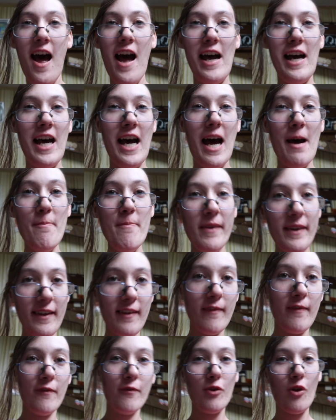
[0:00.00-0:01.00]
I
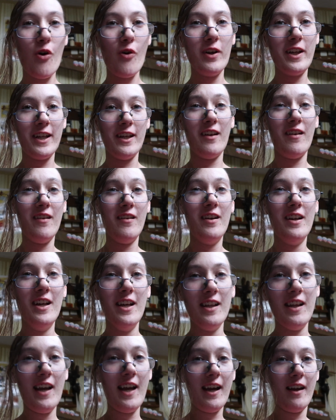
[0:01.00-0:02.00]
miss vlogging
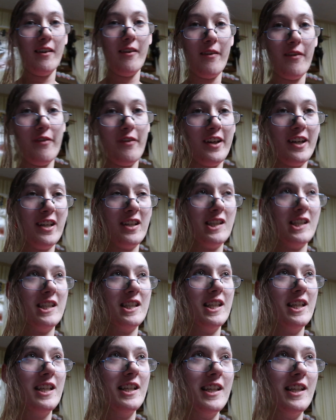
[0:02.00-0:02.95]
at a fair.